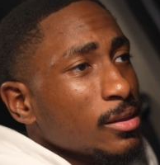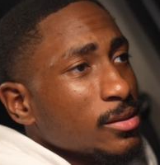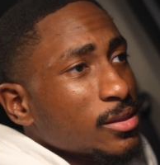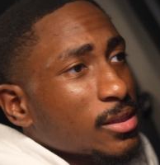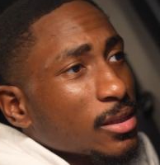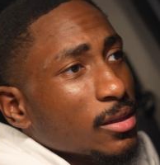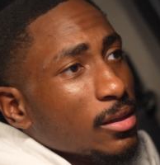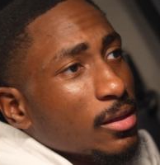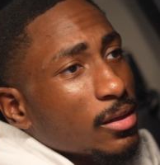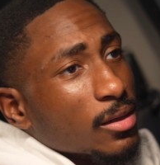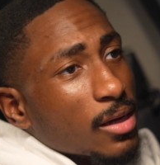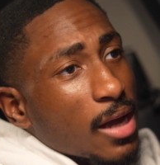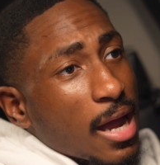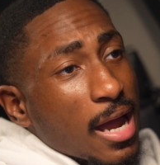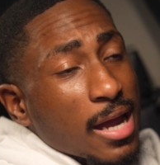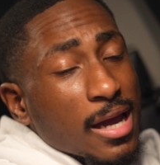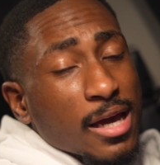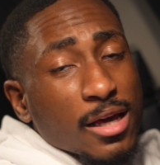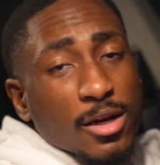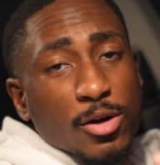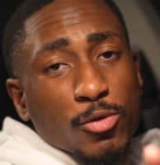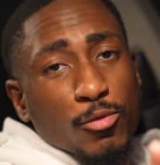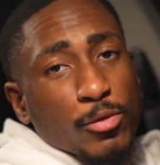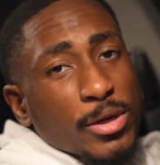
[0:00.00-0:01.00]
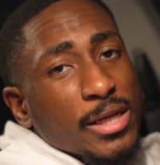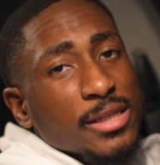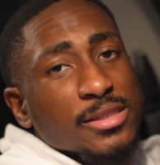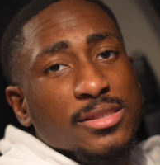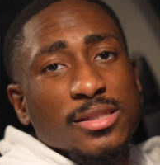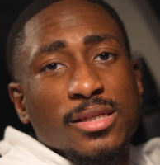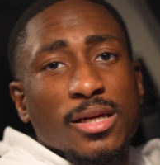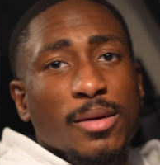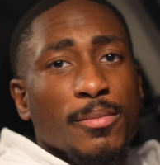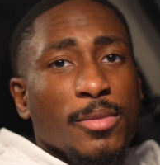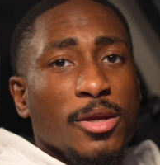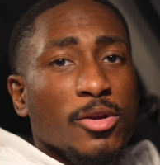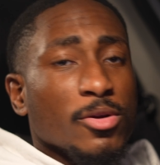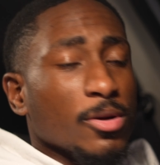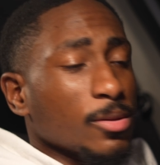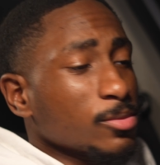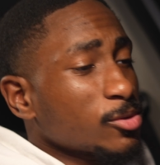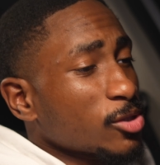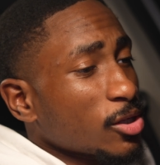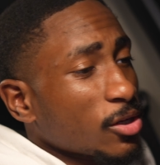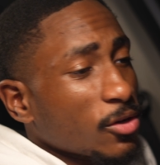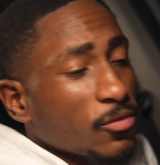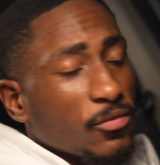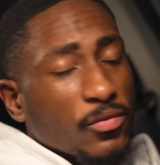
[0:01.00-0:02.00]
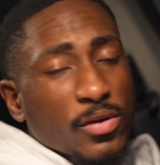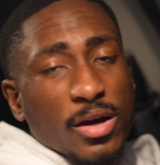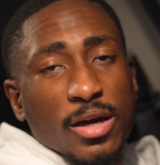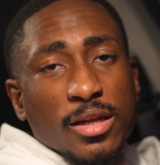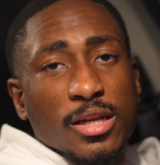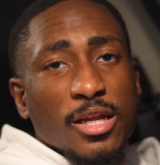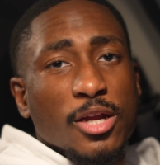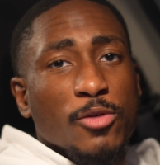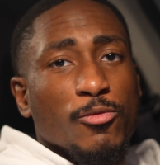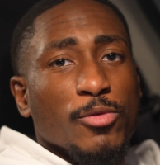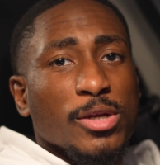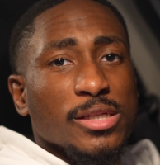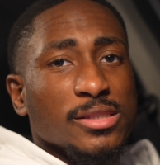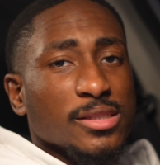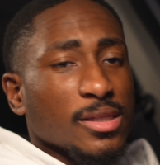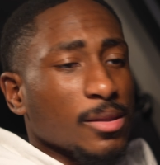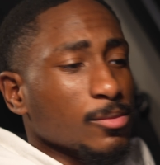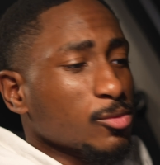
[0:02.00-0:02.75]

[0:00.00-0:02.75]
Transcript: See, look, I got a reason I'm here. I'm trying to find that reason.